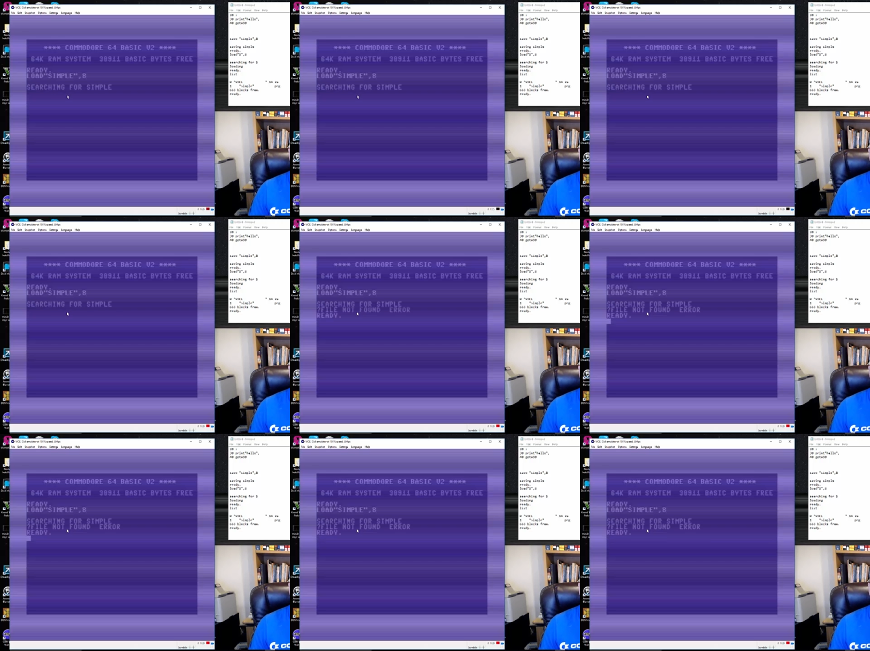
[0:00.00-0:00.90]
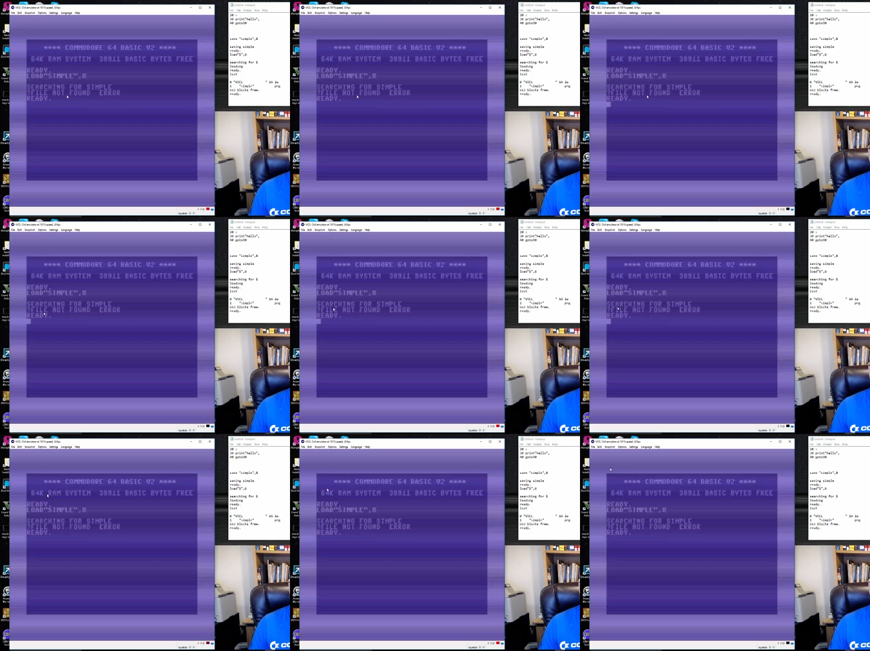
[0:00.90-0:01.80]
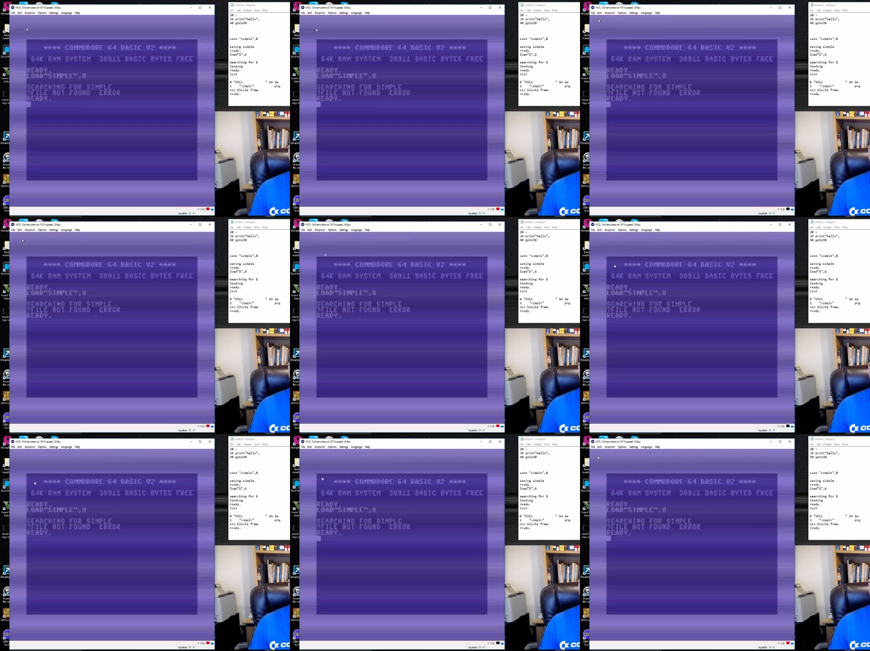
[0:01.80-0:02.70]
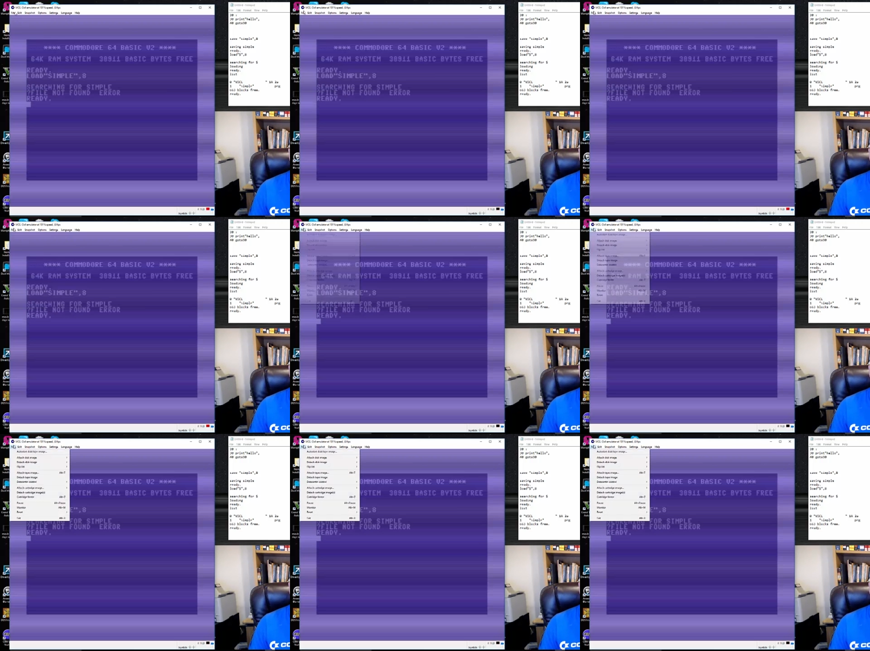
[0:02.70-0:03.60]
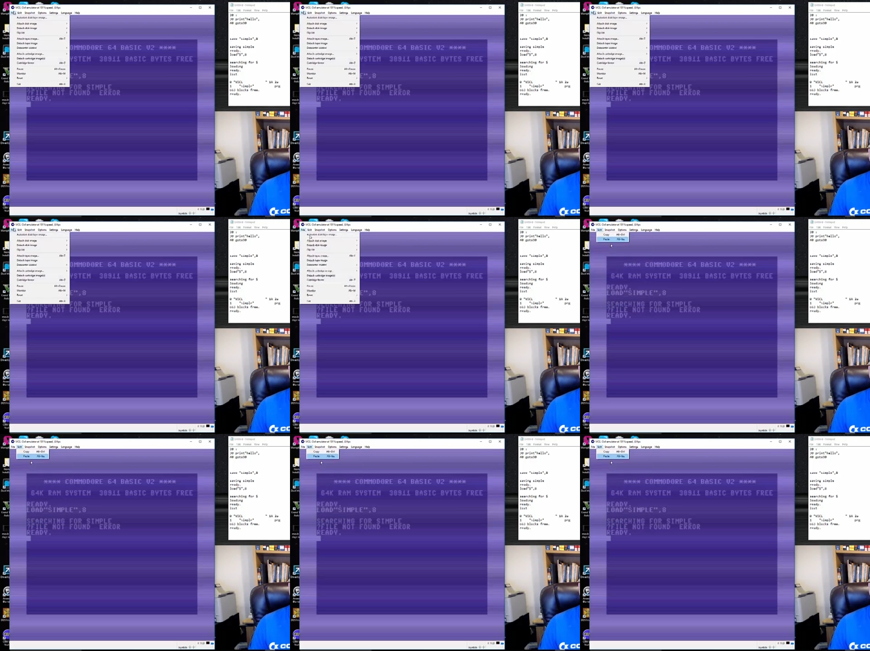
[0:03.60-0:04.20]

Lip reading: No face is visible, so there are no lips to read.